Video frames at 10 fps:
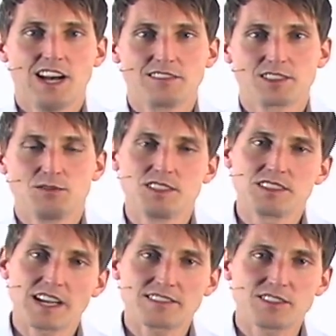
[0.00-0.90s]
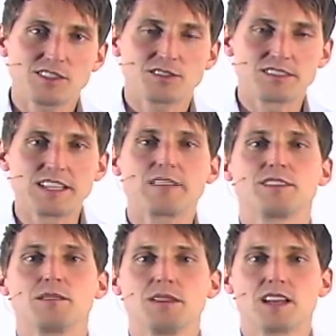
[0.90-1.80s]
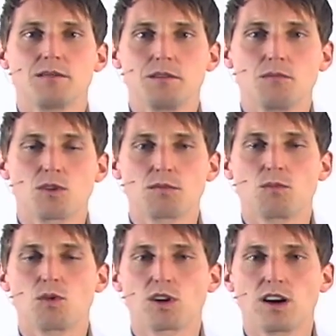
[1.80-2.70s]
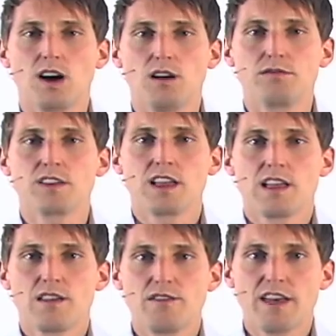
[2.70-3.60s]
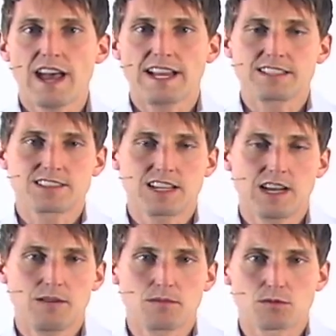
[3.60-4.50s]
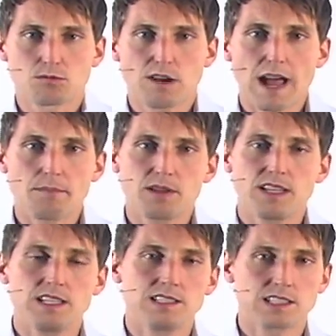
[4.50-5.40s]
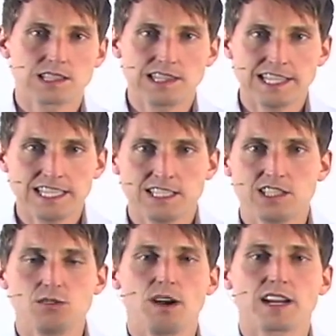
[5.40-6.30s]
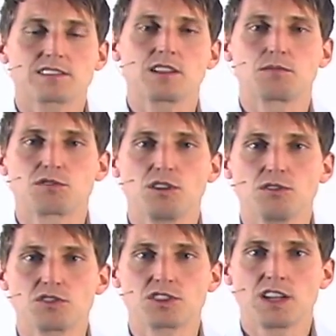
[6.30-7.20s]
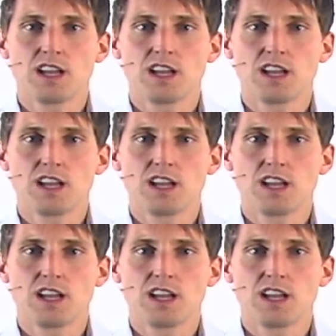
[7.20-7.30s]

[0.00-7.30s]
So design studio is definitely becoming more and more of that rapid, lean UX approach.